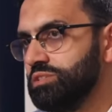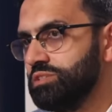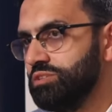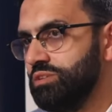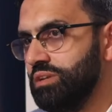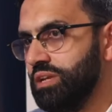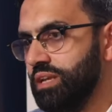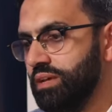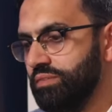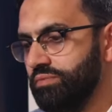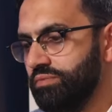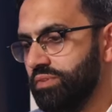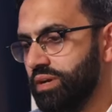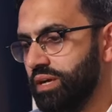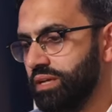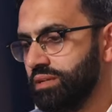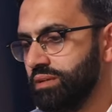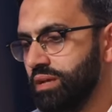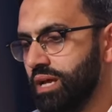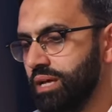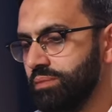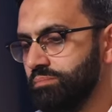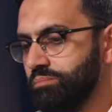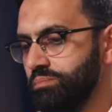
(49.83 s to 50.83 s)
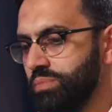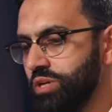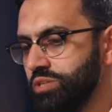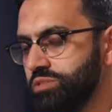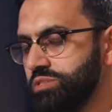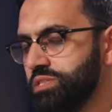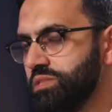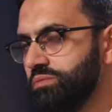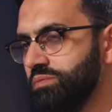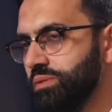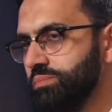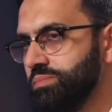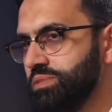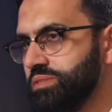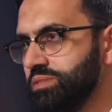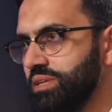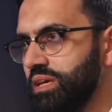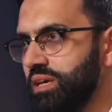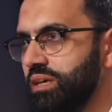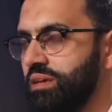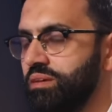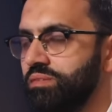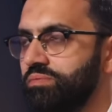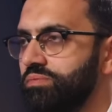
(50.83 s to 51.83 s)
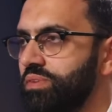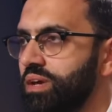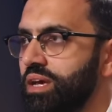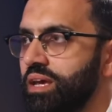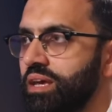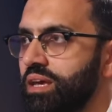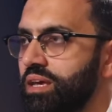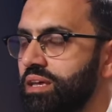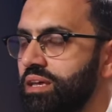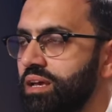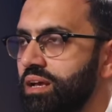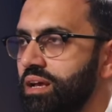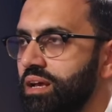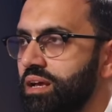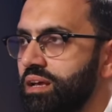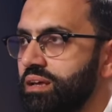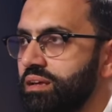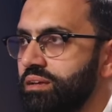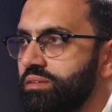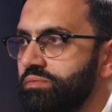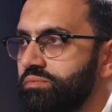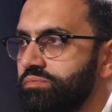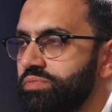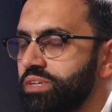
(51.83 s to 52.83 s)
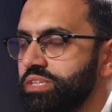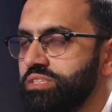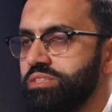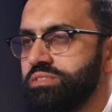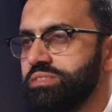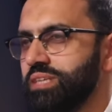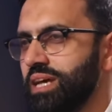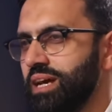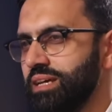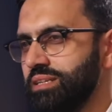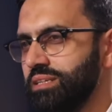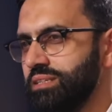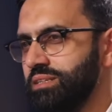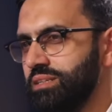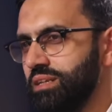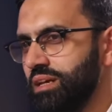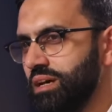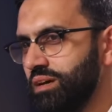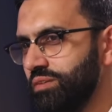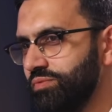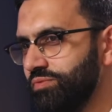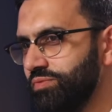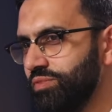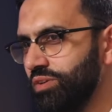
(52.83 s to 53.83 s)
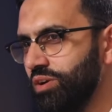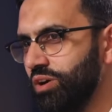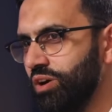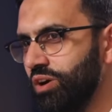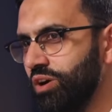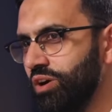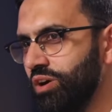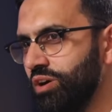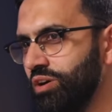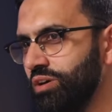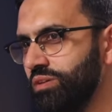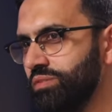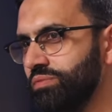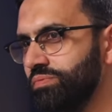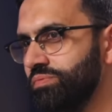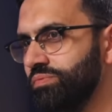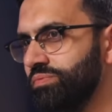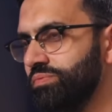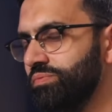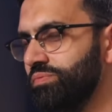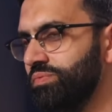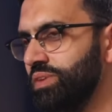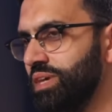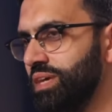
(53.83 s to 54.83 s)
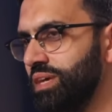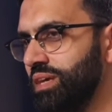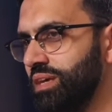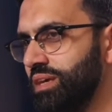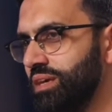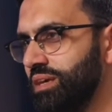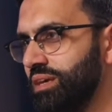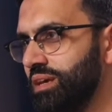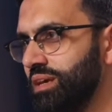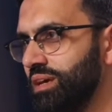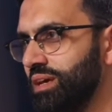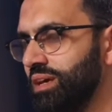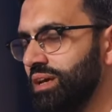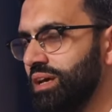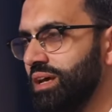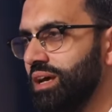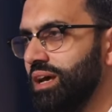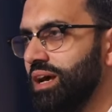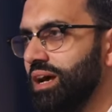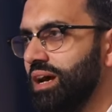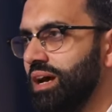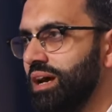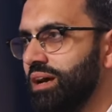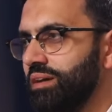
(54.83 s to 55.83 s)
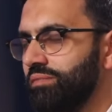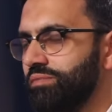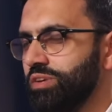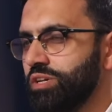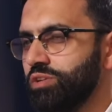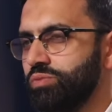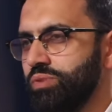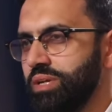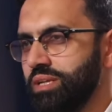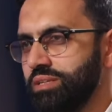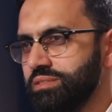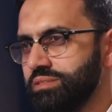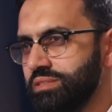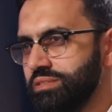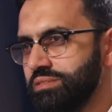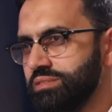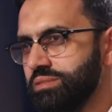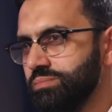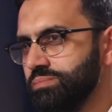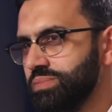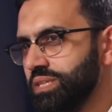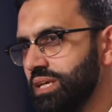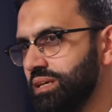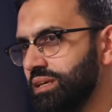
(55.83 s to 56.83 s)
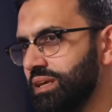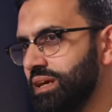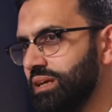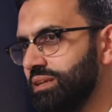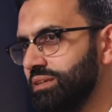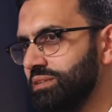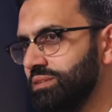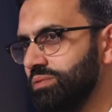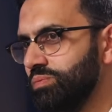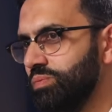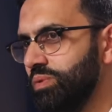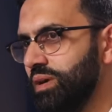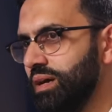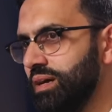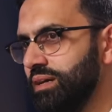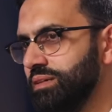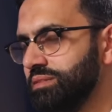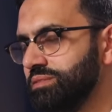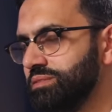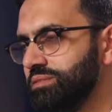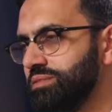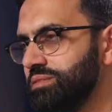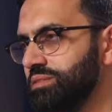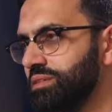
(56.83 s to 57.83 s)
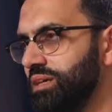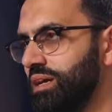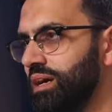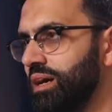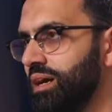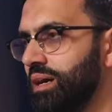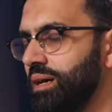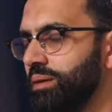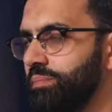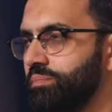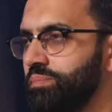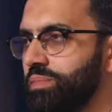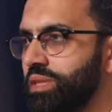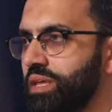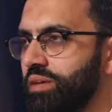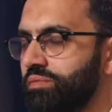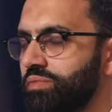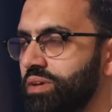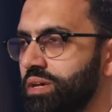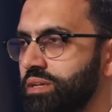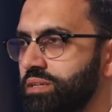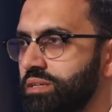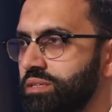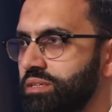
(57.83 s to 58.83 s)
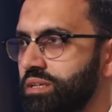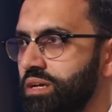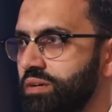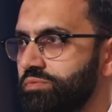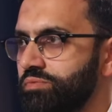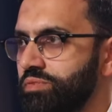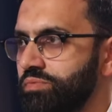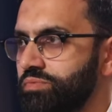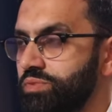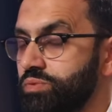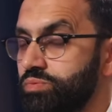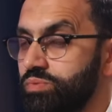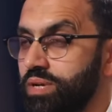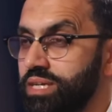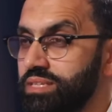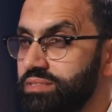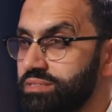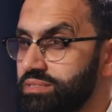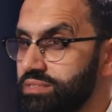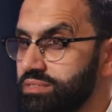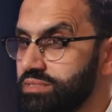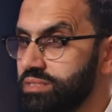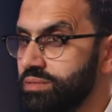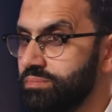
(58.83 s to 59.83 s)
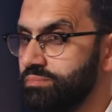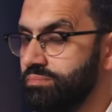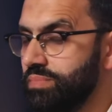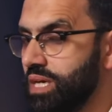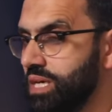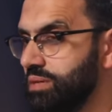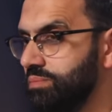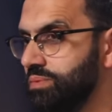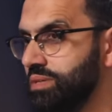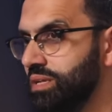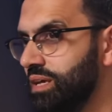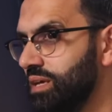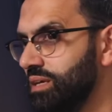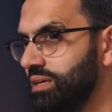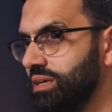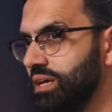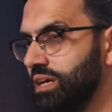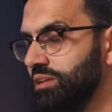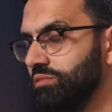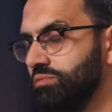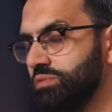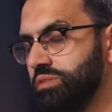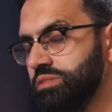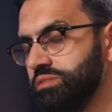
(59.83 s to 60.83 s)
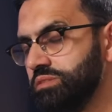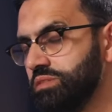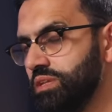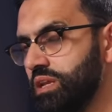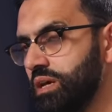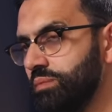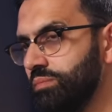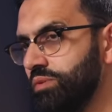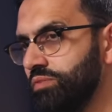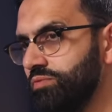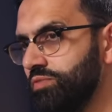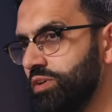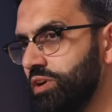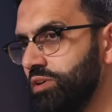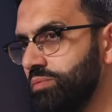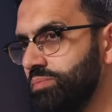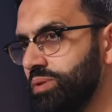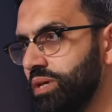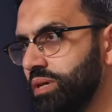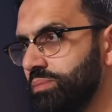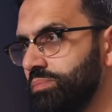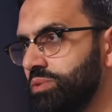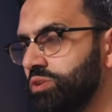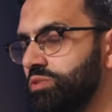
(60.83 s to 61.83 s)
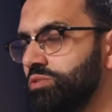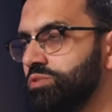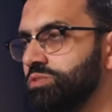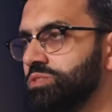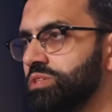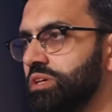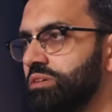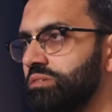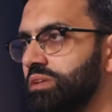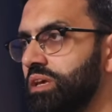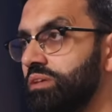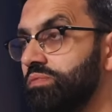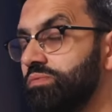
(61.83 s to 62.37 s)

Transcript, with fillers: to live there. And, and most of them say they they just had enough of the uh, the criticisms they get in the West. Uh, they've had enough of the racism, maybe they get, or the Islamophobia, but also